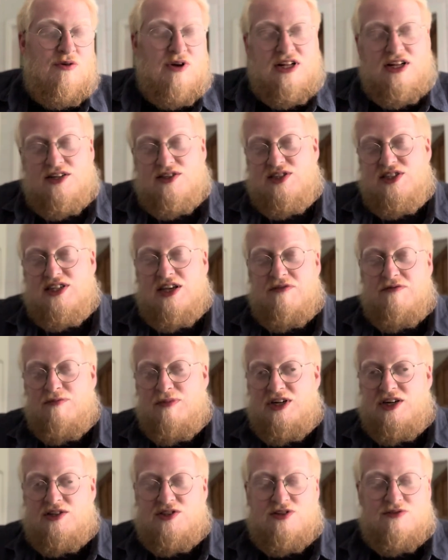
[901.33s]
and then seven
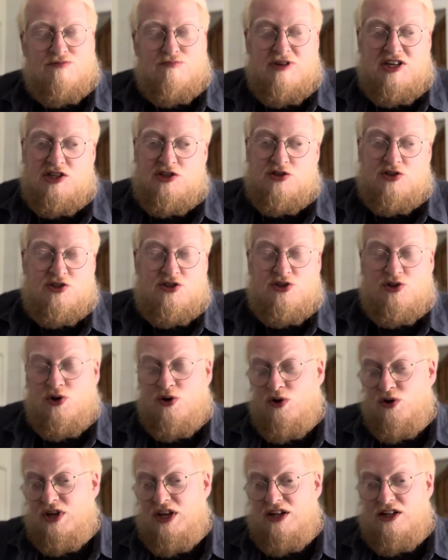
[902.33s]
minutes of me just
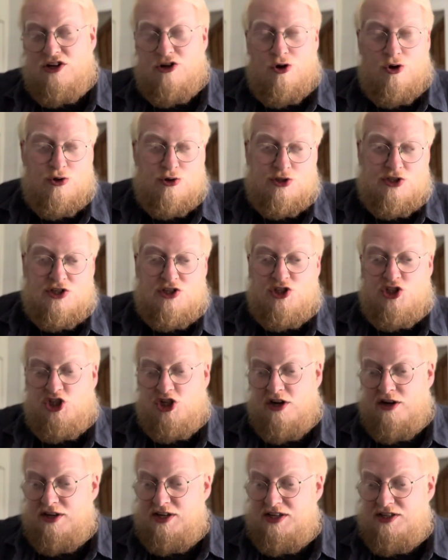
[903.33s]
talking utter
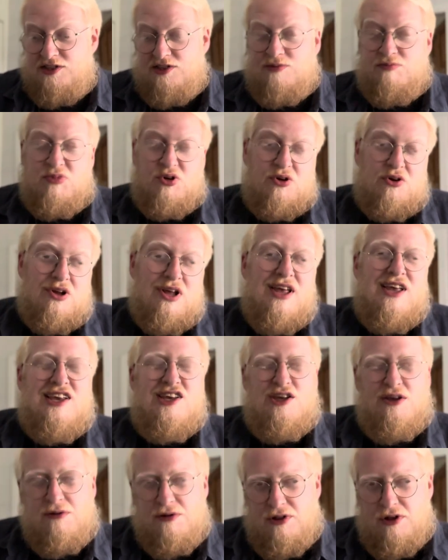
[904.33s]
shite. But
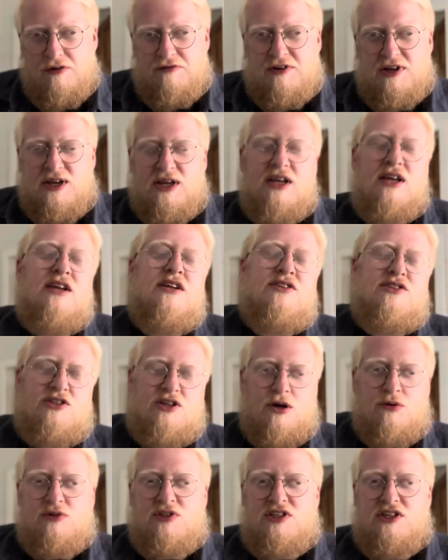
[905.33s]
you love it.
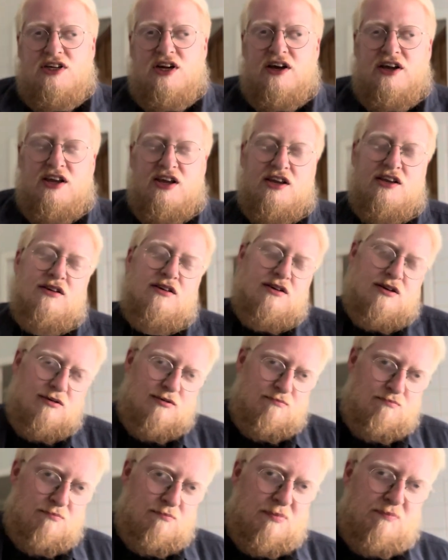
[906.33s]
Don't deny it.
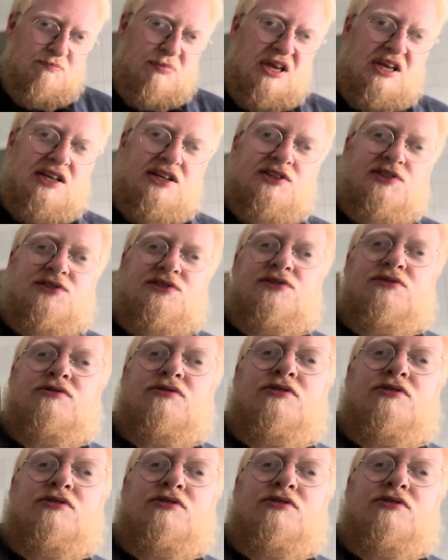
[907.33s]
Peace.